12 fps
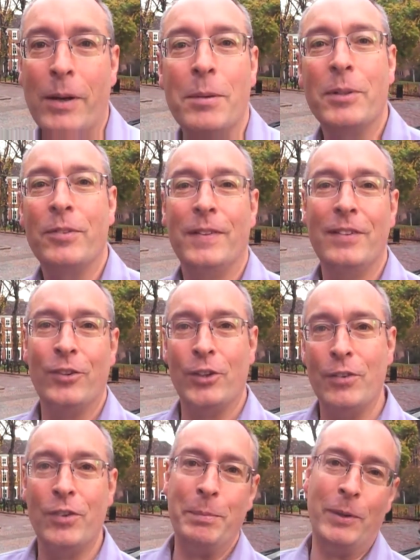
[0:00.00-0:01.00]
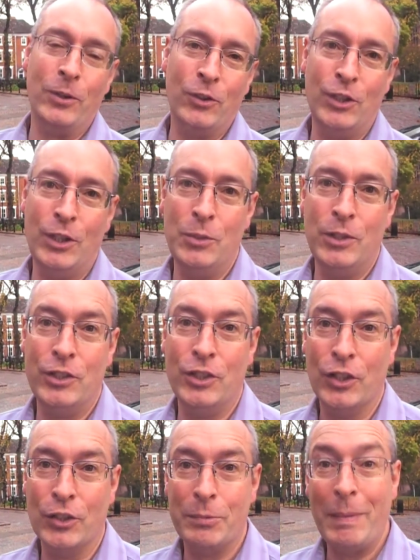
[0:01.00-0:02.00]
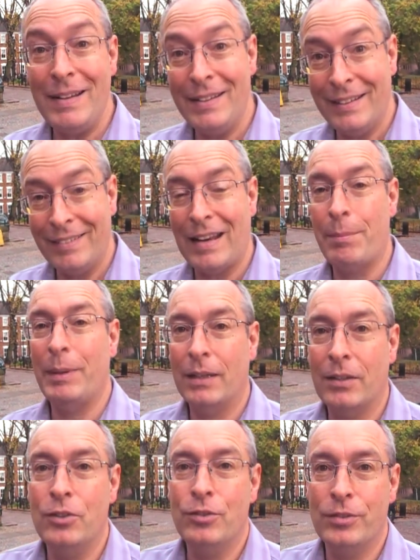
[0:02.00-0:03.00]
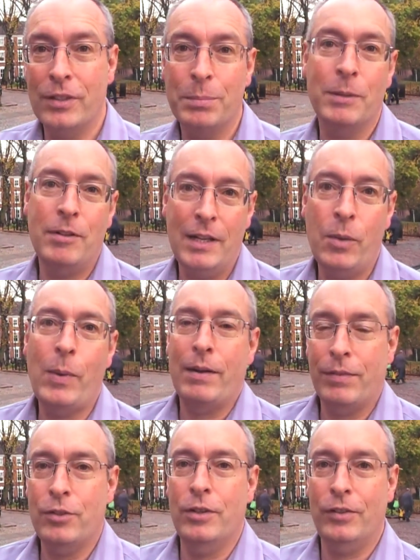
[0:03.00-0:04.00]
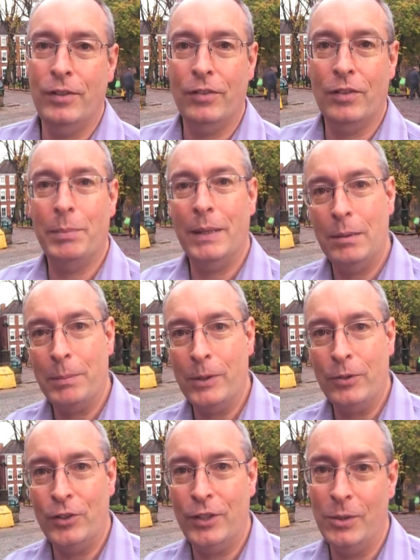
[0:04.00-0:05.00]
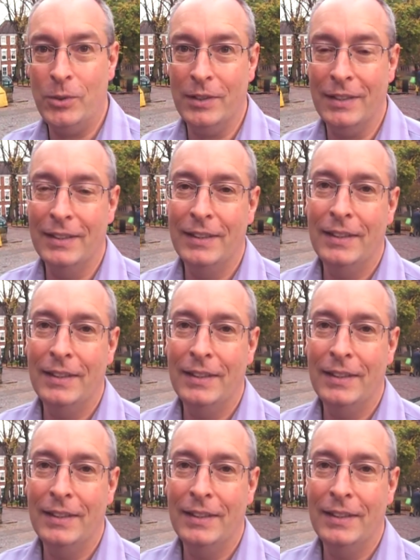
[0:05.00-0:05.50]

Barnabas Fund serves a persecuted church, mainly in Islamic countries, but really wherever Christians are being persecuted.